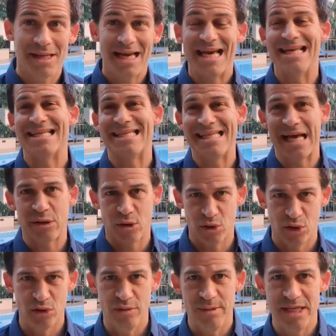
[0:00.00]
and Stellar
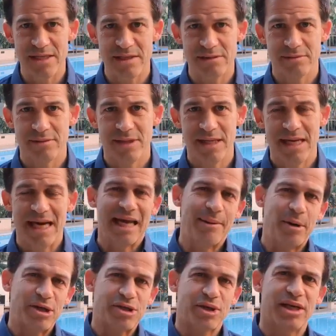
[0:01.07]
Lumens. And I'm
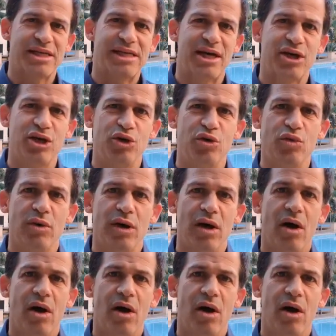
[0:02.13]
also going to tell you